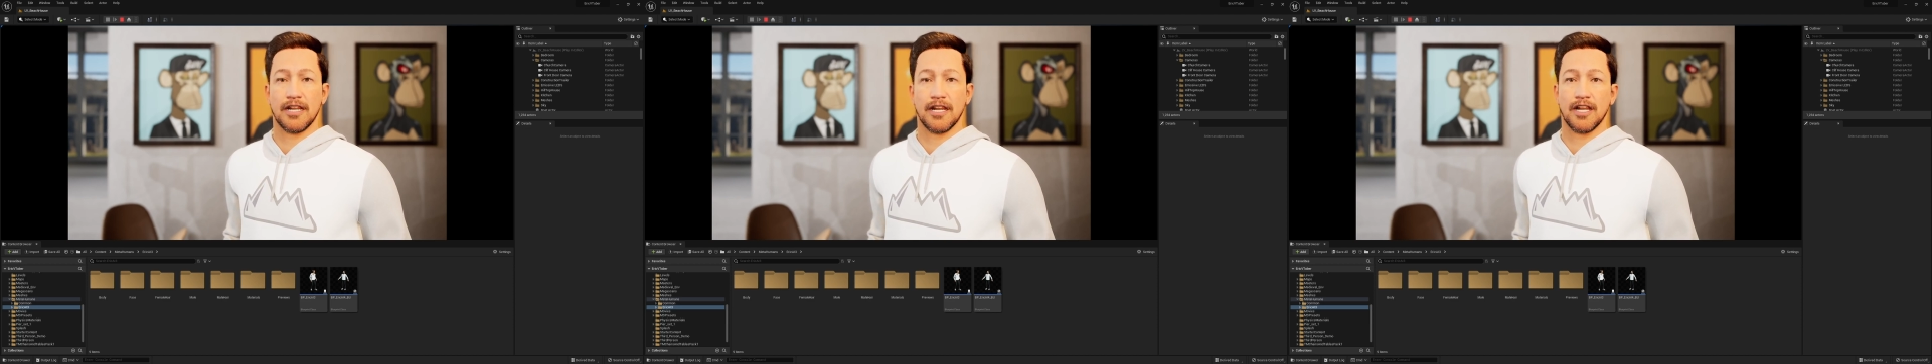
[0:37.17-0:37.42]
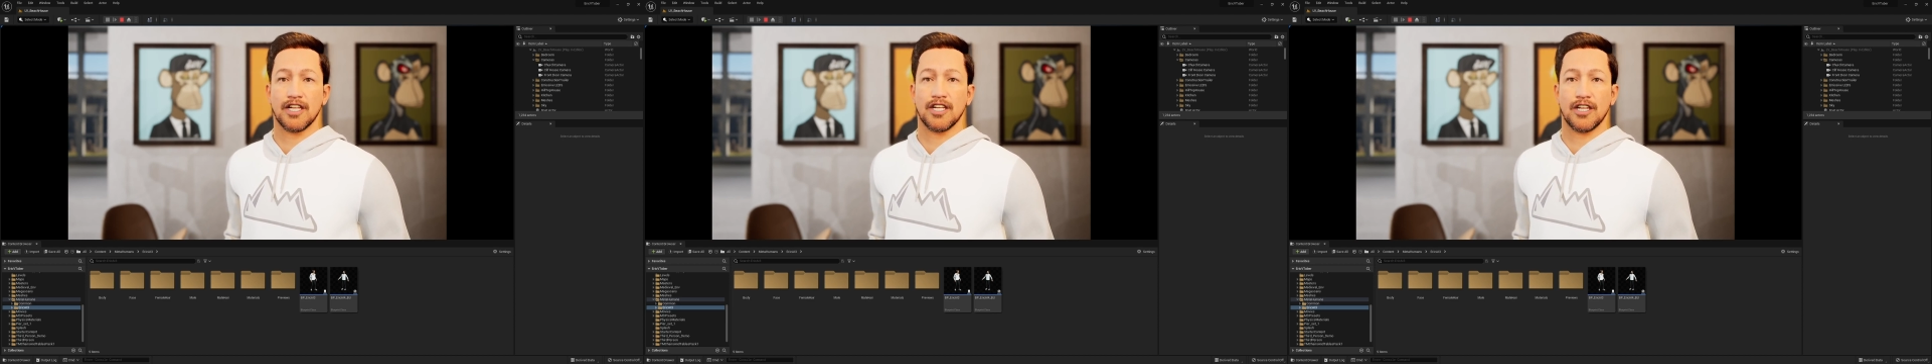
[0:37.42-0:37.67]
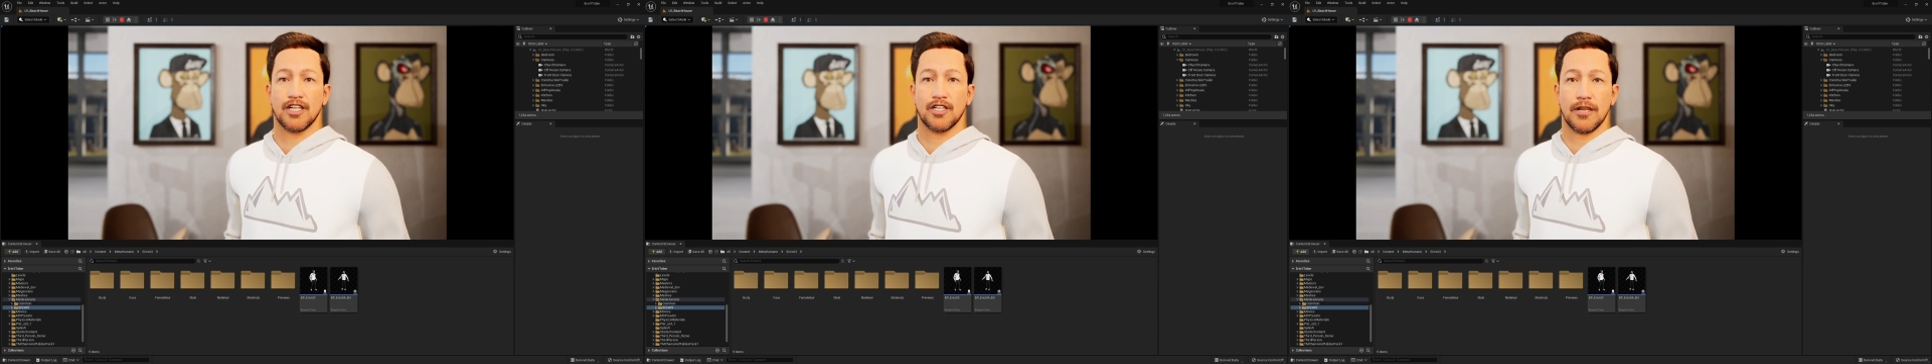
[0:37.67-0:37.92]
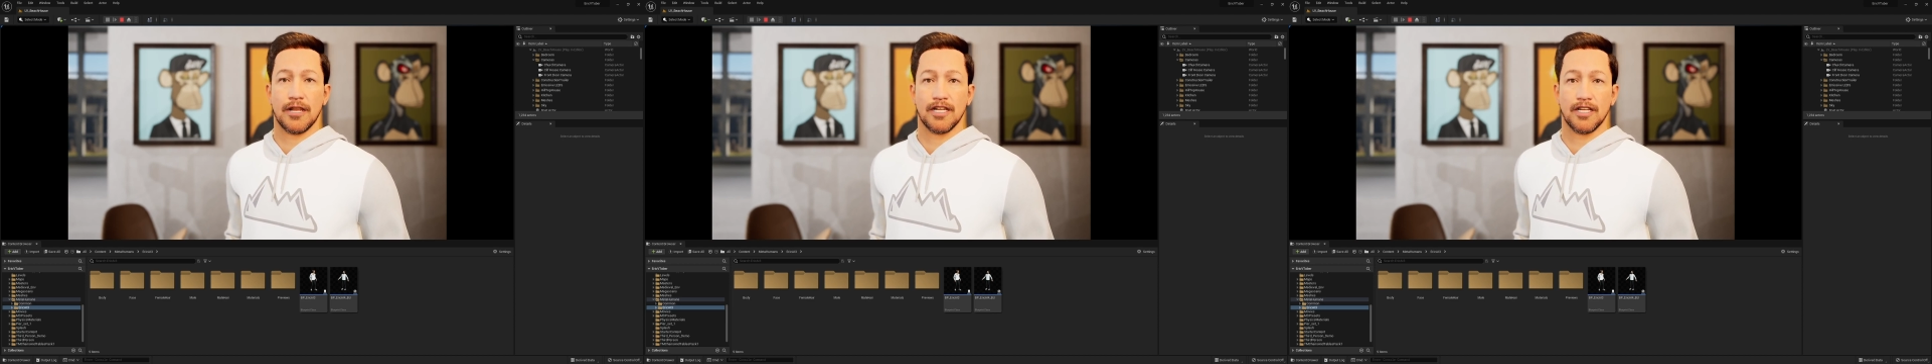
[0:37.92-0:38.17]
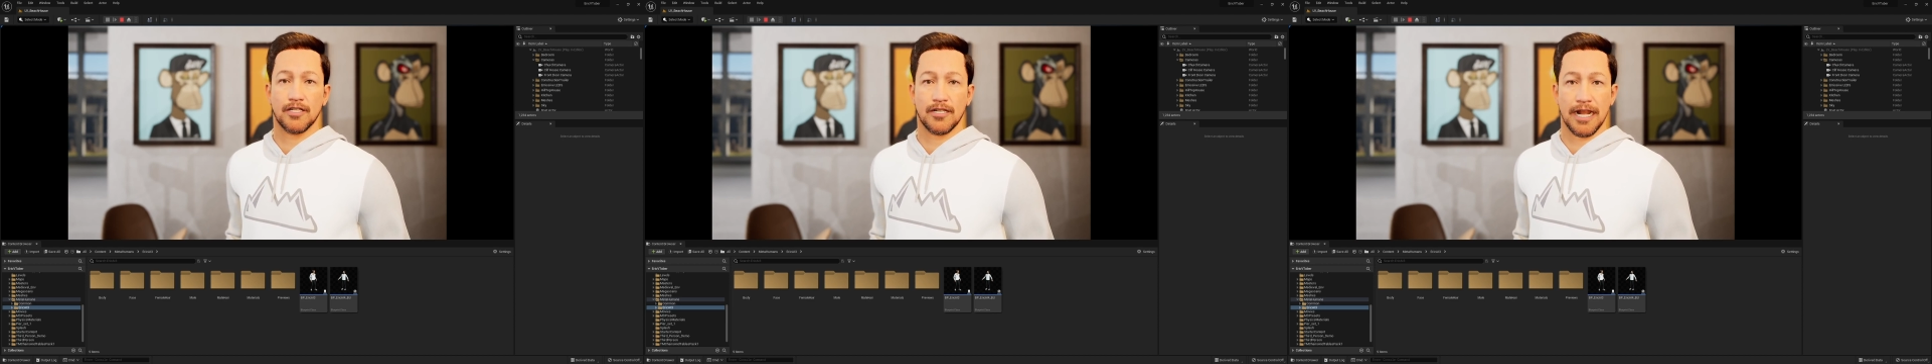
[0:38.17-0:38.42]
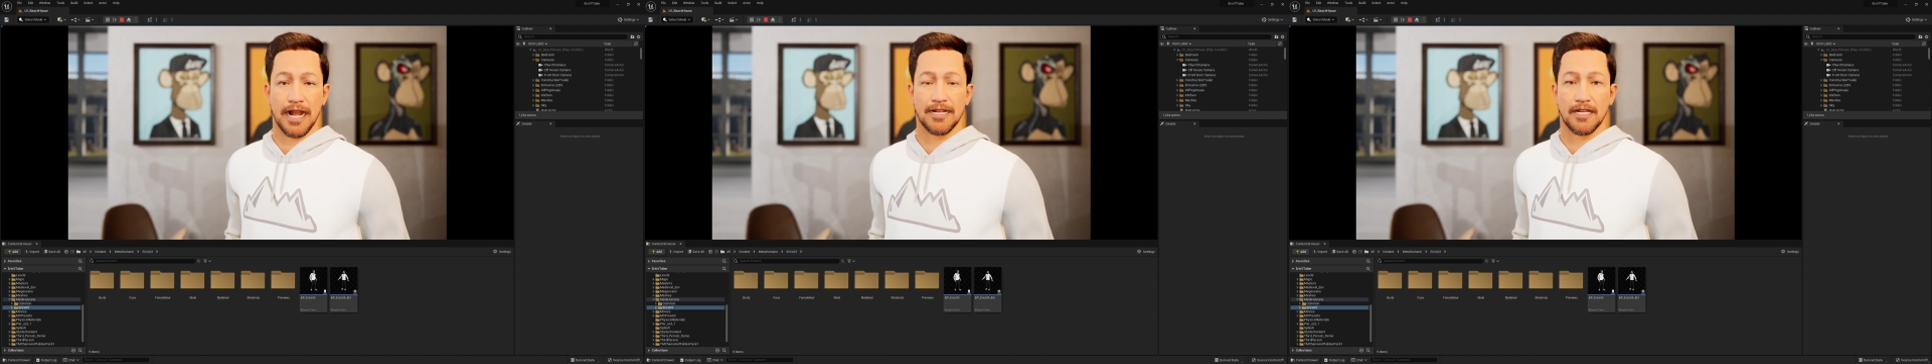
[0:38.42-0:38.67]
so you can use
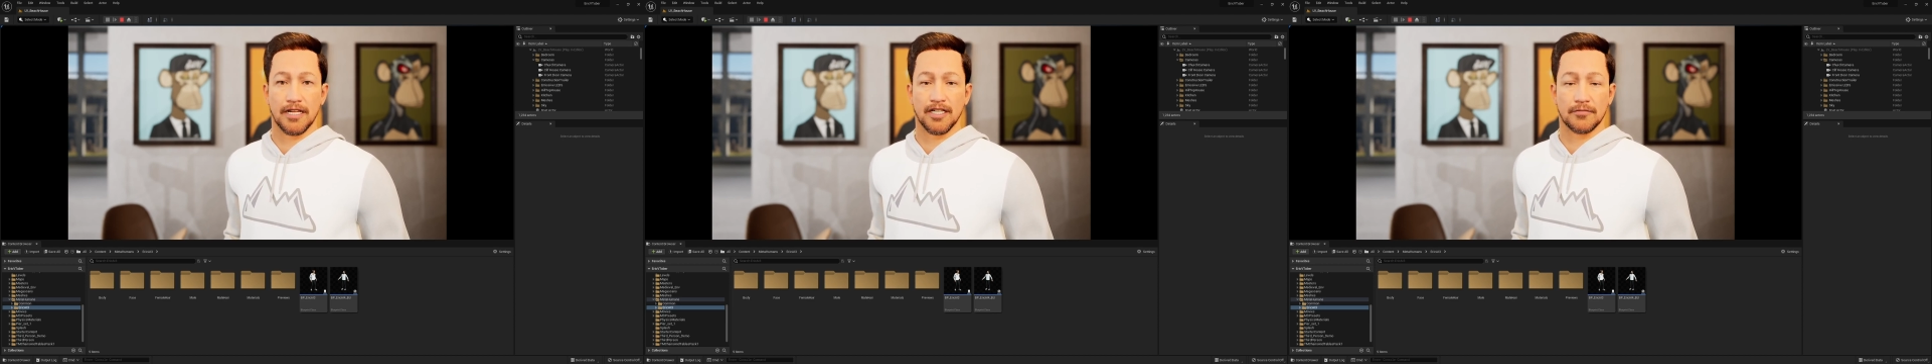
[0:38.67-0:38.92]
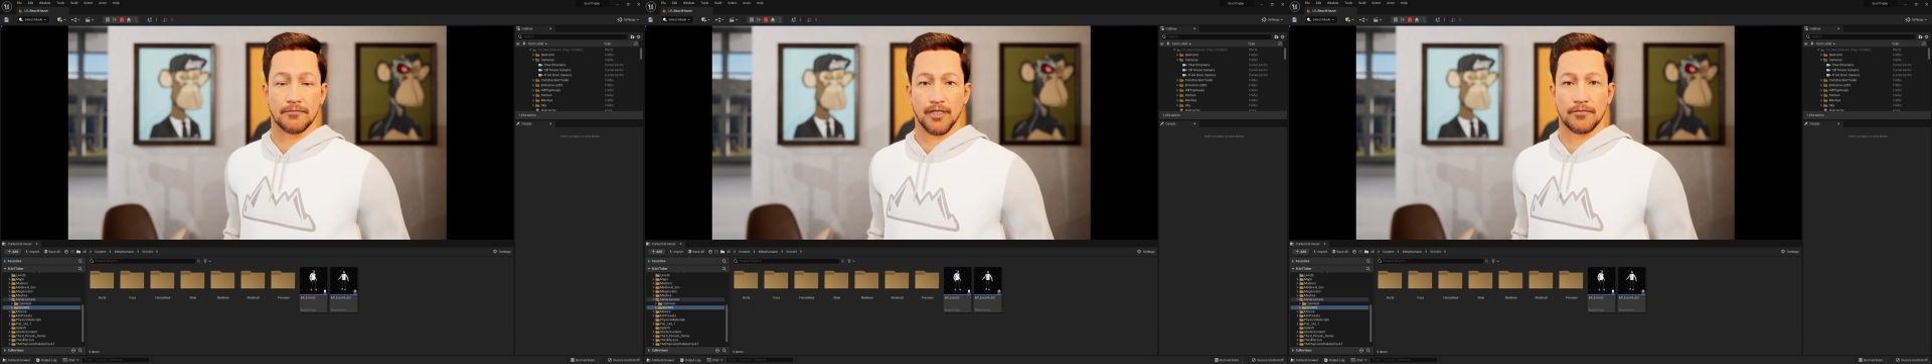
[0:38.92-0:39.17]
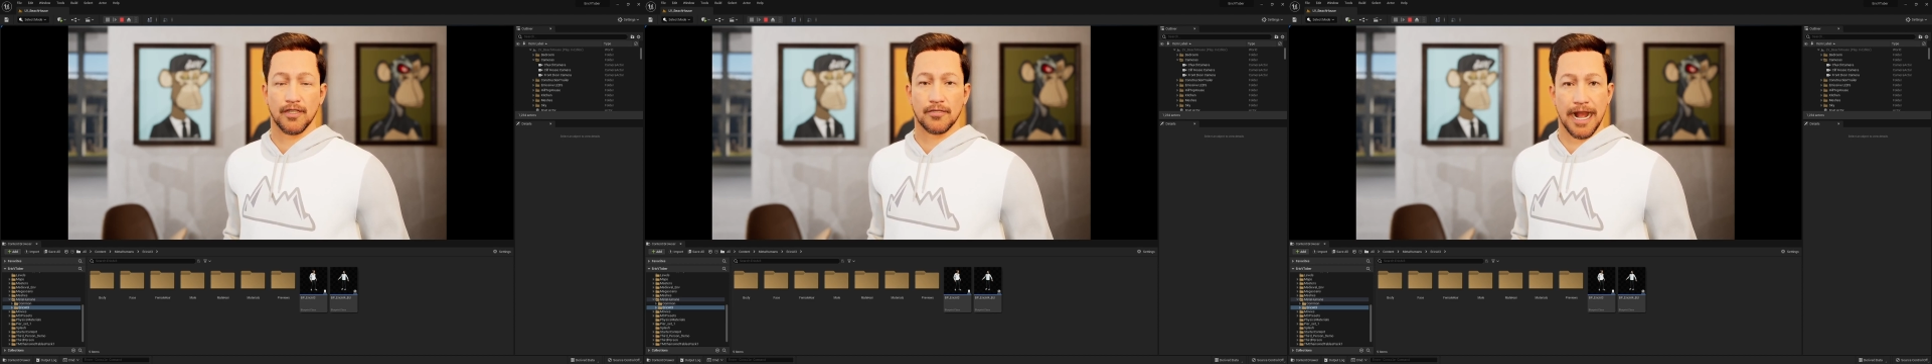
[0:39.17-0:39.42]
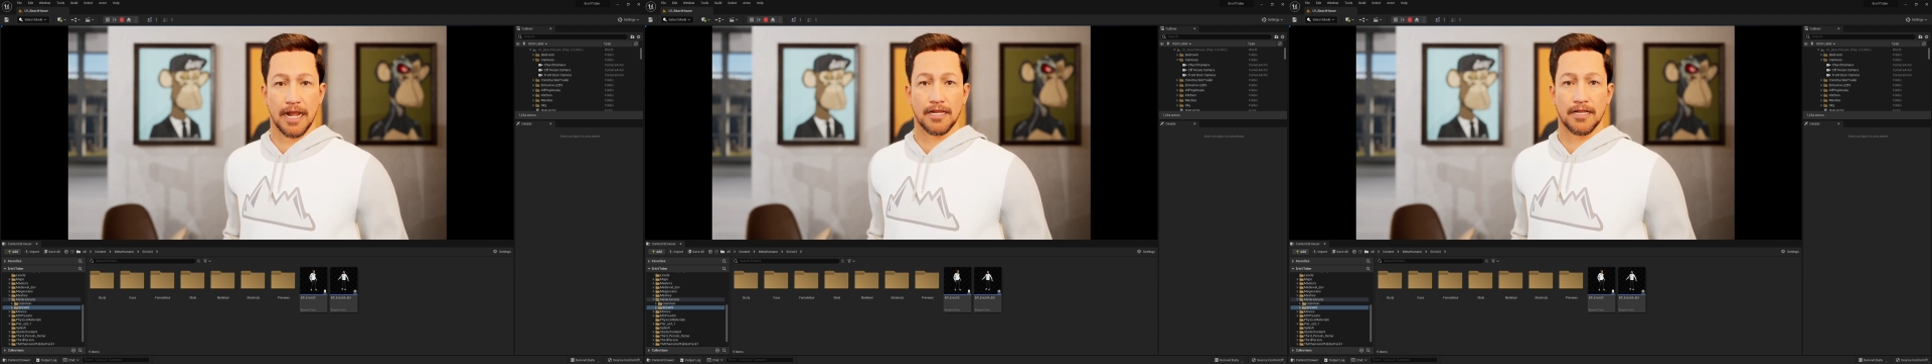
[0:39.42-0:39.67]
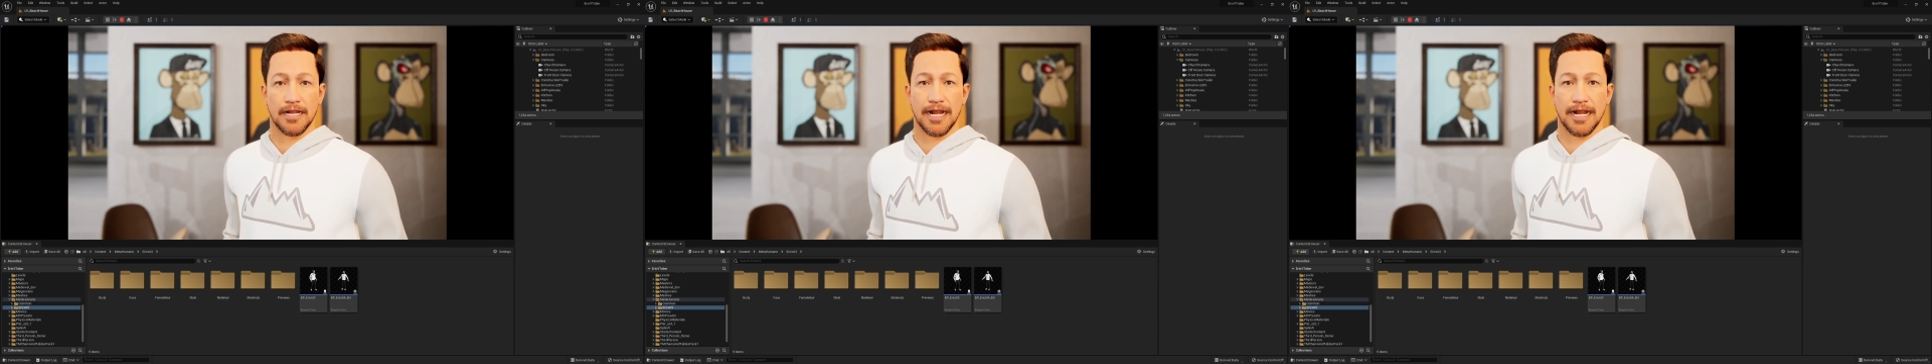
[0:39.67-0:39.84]
that to move around